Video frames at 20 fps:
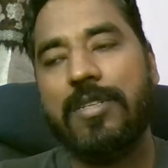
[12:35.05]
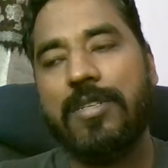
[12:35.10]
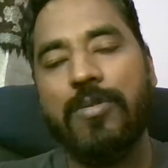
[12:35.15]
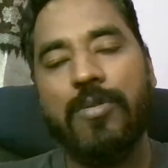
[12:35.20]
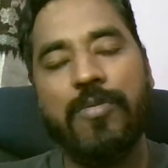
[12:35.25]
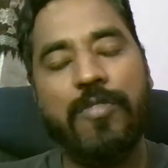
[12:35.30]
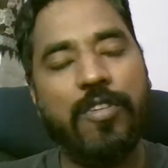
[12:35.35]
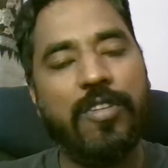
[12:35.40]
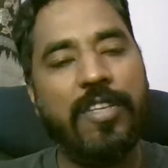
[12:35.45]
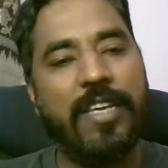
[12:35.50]

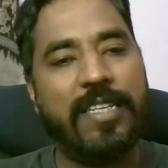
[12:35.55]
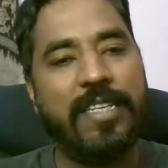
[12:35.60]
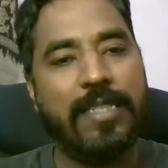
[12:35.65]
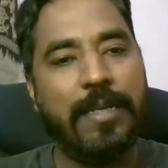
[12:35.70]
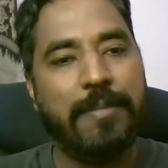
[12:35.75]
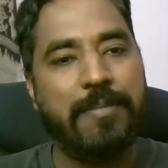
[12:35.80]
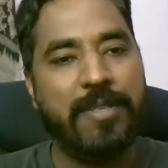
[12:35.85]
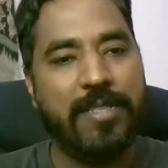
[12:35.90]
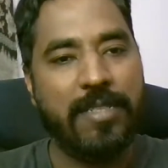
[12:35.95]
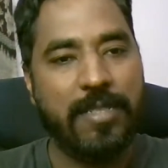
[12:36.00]
you for the
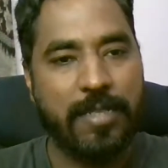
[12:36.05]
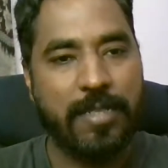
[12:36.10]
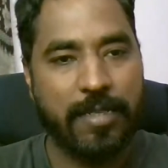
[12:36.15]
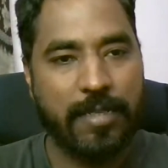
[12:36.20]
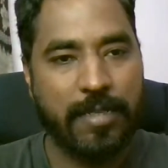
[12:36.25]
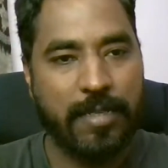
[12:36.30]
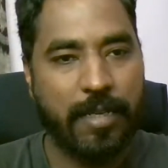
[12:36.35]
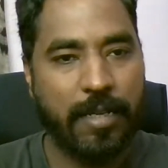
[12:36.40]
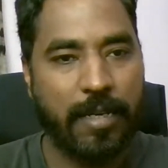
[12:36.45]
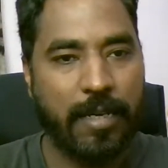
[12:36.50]
acceptance
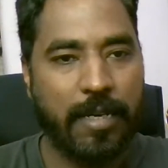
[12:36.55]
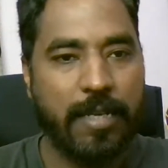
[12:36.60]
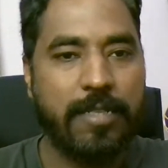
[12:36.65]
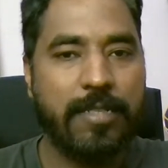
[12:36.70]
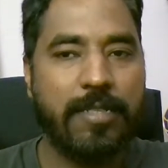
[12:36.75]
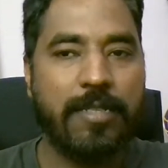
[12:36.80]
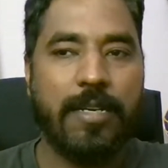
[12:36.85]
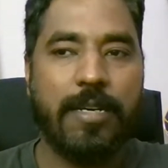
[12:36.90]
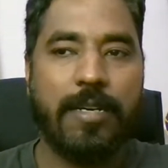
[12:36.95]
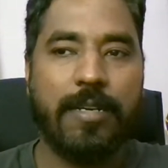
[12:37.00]
testing
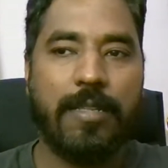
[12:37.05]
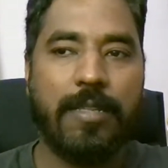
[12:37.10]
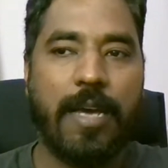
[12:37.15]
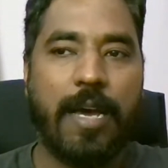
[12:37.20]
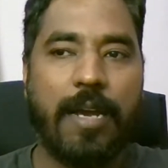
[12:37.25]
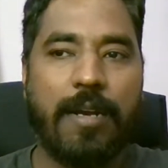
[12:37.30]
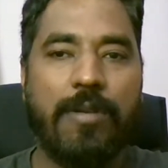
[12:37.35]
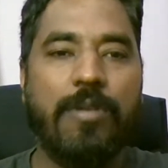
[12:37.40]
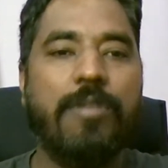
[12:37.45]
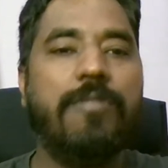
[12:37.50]
is
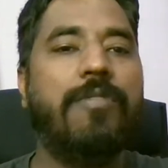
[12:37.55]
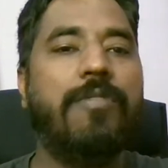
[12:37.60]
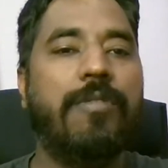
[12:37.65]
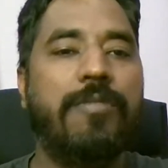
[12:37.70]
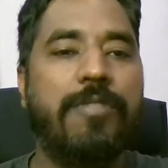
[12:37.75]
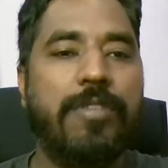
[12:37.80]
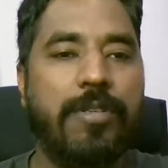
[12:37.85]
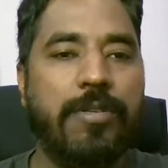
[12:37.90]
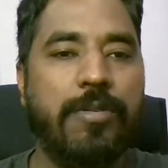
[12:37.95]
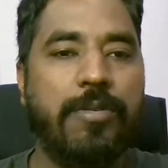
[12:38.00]
that look
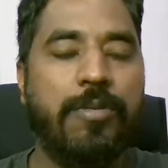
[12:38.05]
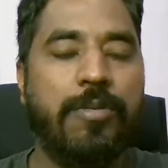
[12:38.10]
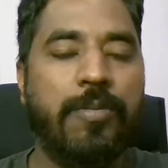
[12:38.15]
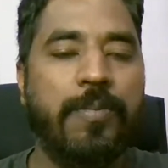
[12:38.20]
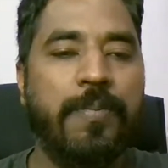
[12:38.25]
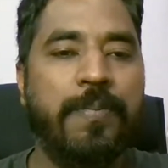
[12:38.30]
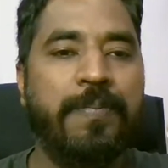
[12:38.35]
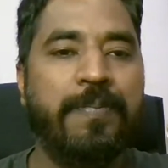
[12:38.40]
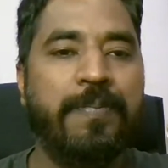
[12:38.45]
forward to